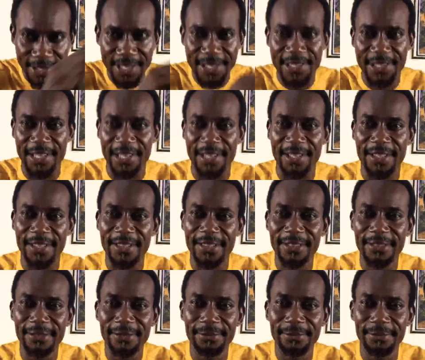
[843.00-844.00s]
this thing.
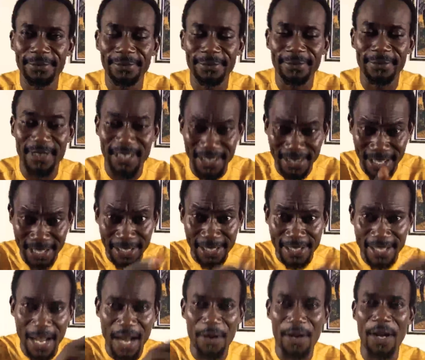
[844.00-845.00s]
This is
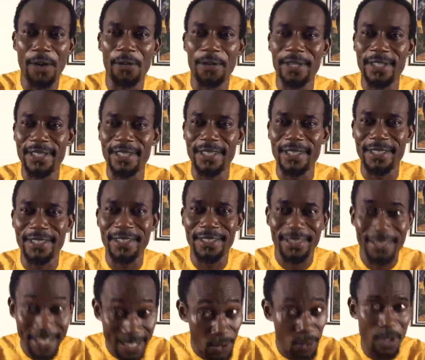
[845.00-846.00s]
how I want it.
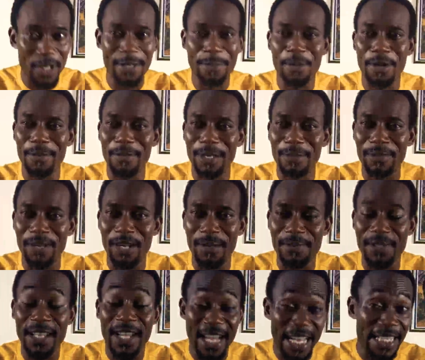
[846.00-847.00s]
That's where the problem
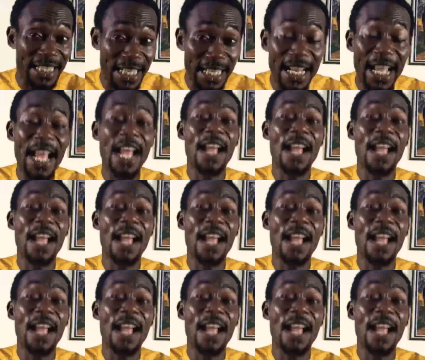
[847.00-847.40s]
comes. And then